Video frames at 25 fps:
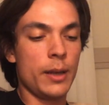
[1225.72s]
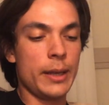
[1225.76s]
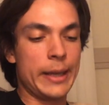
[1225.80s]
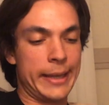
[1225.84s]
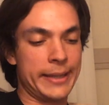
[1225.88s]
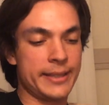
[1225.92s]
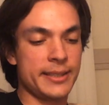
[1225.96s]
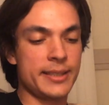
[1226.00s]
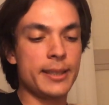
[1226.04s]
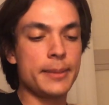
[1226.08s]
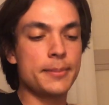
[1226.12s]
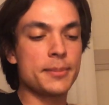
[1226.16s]
It
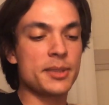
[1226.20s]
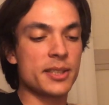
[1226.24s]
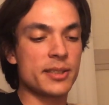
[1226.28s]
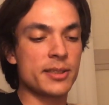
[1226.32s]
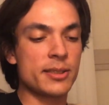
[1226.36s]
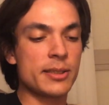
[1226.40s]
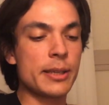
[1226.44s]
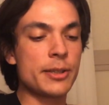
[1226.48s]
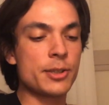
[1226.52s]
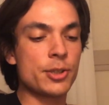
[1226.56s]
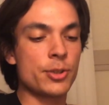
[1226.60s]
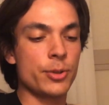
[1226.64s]
seems a
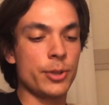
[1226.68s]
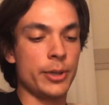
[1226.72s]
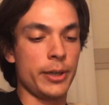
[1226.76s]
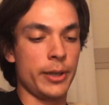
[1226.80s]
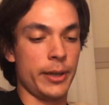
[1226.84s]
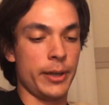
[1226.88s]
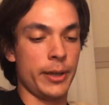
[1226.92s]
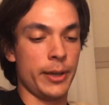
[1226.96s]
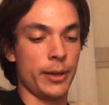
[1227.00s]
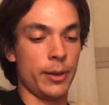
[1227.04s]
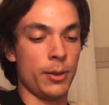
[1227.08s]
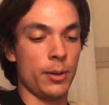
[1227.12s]
century
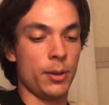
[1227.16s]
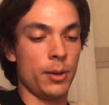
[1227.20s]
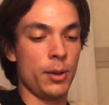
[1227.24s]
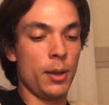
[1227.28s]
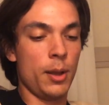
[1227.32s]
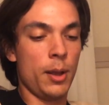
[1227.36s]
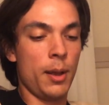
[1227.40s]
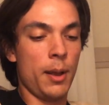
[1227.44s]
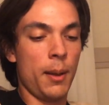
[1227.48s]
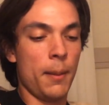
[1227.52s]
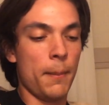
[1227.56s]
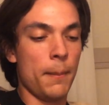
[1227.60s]
ago,
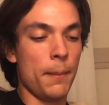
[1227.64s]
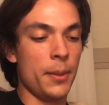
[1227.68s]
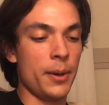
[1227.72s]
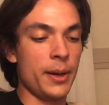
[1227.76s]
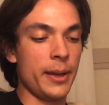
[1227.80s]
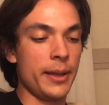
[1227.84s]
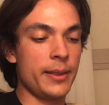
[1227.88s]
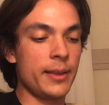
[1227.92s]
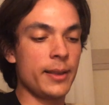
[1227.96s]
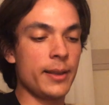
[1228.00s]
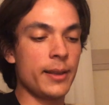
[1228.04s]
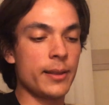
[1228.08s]
but I
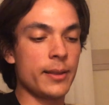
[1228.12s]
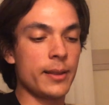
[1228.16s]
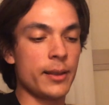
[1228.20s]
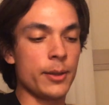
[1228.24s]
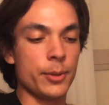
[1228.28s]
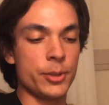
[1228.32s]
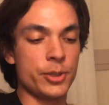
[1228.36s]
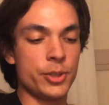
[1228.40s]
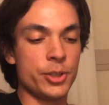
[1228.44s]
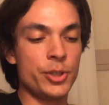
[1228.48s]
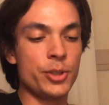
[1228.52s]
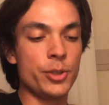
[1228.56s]
think there were
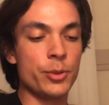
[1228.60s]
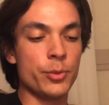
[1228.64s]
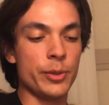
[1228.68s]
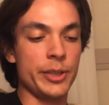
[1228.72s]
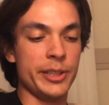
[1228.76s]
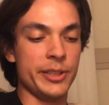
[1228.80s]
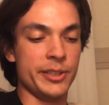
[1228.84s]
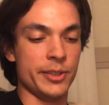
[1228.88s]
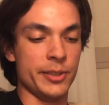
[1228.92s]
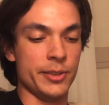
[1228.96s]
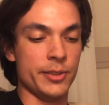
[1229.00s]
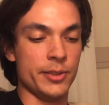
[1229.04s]
two
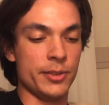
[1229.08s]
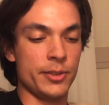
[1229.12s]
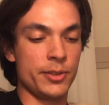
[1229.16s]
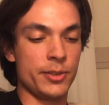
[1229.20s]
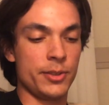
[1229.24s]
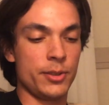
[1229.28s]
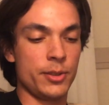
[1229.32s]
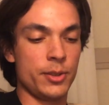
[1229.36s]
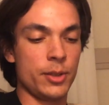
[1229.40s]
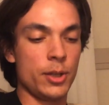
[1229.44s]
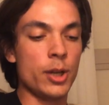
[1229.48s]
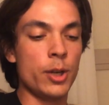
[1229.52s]
reasons,
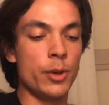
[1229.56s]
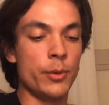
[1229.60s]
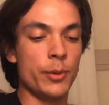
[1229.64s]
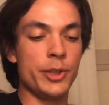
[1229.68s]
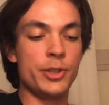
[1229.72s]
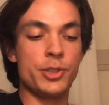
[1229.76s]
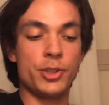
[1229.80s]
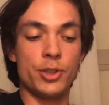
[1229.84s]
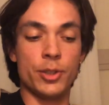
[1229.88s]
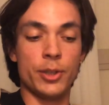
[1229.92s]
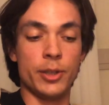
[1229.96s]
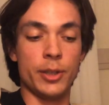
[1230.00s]

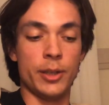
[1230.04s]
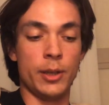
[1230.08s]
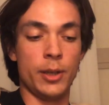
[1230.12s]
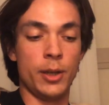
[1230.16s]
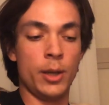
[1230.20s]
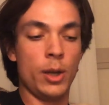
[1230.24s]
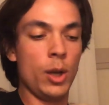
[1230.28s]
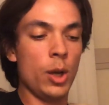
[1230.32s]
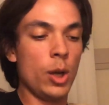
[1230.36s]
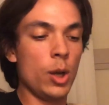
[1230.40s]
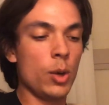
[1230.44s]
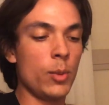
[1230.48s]
originally,
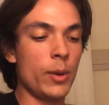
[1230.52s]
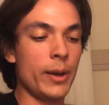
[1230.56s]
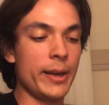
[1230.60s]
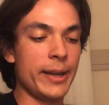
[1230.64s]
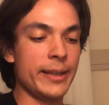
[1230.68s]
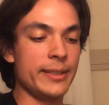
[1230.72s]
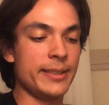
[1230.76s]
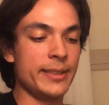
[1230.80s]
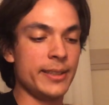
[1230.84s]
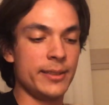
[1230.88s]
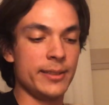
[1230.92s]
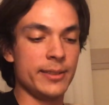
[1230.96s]
why I
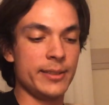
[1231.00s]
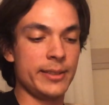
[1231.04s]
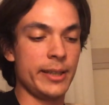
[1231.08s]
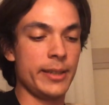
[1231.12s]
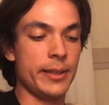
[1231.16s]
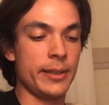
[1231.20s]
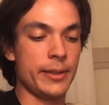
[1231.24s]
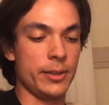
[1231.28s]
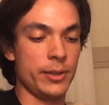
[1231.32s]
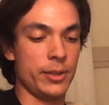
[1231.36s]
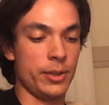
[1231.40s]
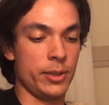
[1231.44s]
didn't
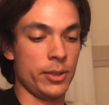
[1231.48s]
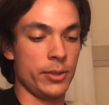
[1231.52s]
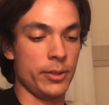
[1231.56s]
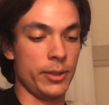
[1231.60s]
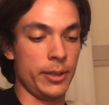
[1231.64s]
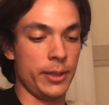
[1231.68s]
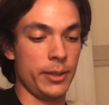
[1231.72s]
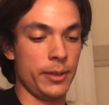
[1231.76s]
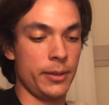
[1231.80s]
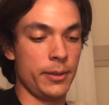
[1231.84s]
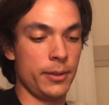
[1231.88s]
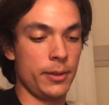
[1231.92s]
take a degree.
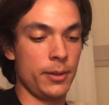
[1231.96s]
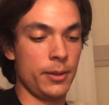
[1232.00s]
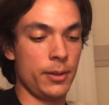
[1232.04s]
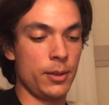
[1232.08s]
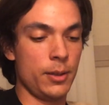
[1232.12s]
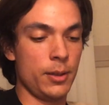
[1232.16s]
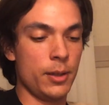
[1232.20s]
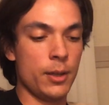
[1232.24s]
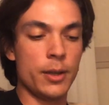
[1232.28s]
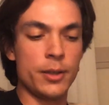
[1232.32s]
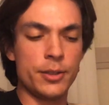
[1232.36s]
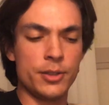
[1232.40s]

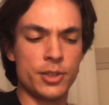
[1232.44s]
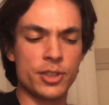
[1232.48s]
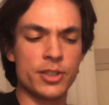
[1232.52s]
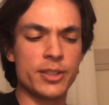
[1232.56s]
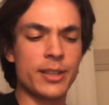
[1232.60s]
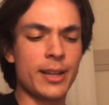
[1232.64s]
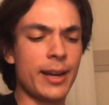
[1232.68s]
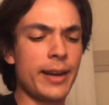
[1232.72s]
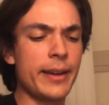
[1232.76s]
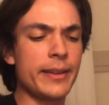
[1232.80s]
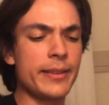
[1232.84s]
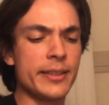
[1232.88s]
Just
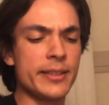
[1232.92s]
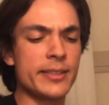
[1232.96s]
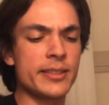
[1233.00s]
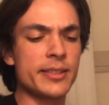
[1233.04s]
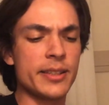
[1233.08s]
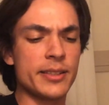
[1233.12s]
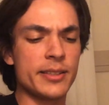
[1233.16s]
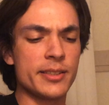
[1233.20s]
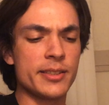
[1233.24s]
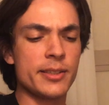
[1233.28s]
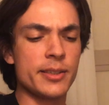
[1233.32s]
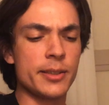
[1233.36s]
kindly
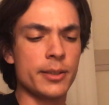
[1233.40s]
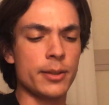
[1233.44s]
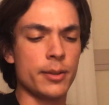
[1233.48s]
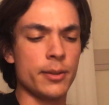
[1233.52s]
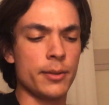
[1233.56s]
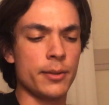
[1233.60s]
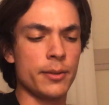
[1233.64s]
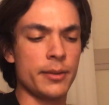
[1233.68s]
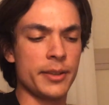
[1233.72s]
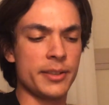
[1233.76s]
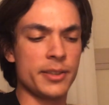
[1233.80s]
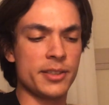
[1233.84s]
sit still,
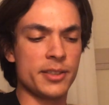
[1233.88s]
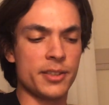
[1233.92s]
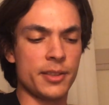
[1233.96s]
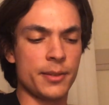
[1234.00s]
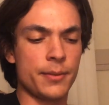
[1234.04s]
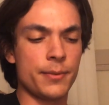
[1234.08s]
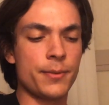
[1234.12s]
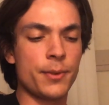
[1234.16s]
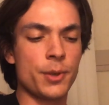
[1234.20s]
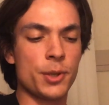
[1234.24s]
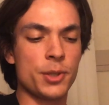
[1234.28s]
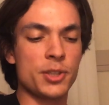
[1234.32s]
this is the
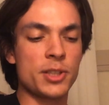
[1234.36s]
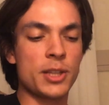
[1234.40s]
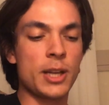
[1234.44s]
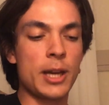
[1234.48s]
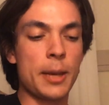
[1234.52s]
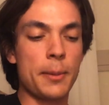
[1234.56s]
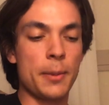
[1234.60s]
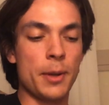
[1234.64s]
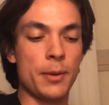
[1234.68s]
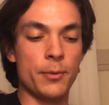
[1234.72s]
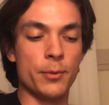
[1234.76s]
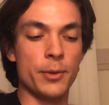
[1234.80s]
first
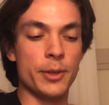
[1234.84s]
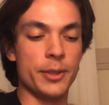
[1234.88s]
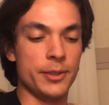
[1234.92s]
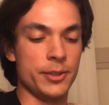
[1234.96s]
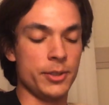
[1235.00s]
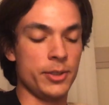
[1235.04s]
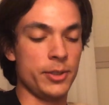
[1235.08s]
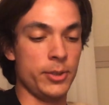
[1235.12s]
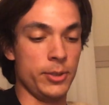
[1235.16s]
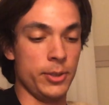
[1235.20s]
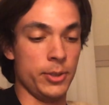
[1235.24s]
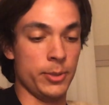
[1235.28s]
time I've written
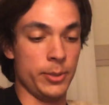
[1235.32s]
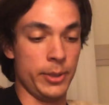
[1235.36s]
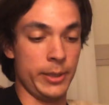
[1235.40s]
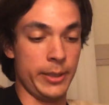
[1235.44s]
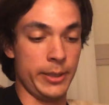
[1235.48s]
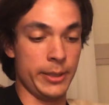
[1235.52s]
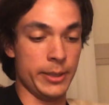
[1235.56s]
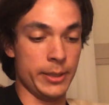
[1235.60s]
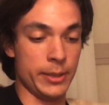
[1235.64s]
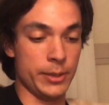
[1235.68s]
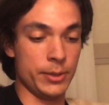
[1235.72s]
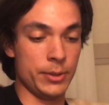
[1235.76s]
to you in
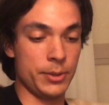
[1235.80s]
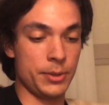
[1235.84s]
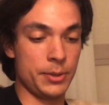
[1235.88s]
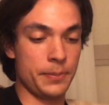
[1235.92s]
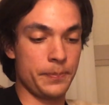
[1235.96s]
years.